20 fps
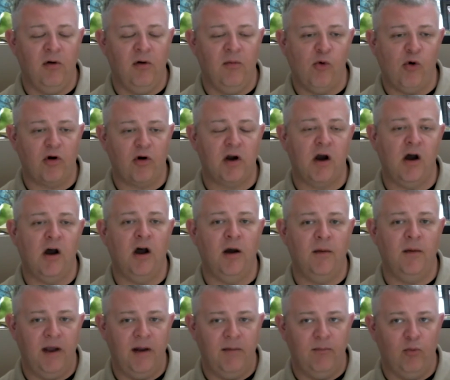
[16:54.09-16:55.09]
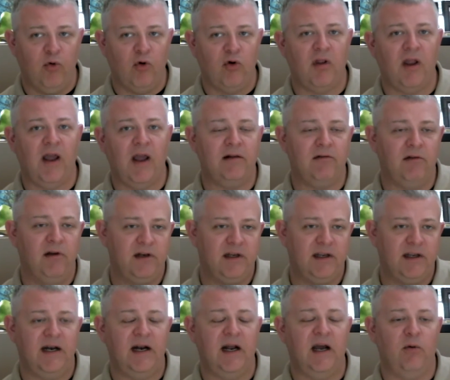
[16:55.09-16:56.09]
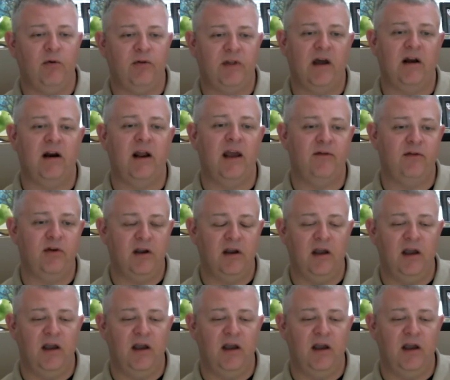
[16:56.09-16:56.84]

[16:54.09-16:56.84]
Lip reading: more calm and more likely to get out without having